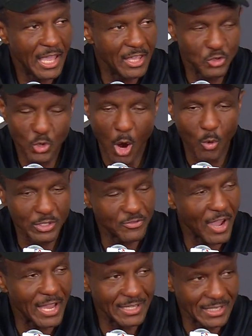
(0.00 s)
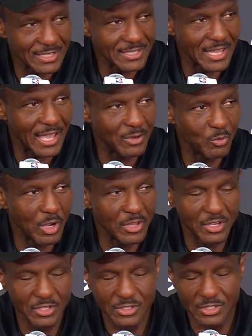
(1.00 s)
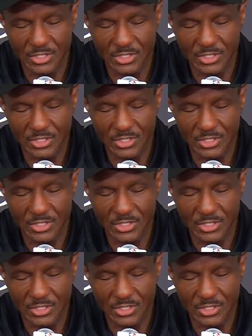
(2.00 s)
And you're always fighting against that, whether it's